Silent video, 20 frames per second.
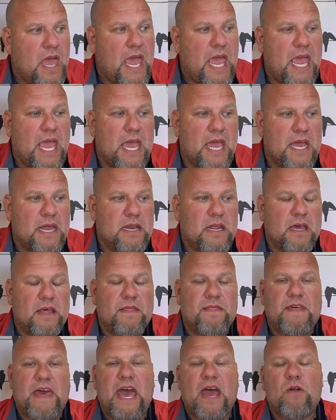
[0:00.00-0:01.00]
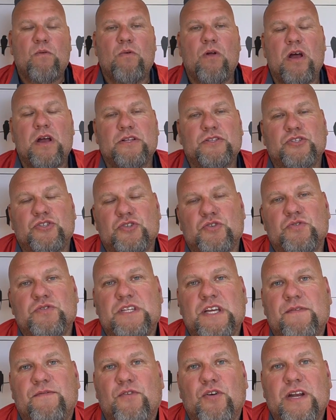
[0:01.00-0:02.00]
And that runs through
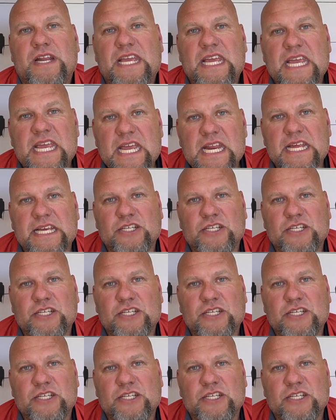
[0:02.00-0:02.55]
different heat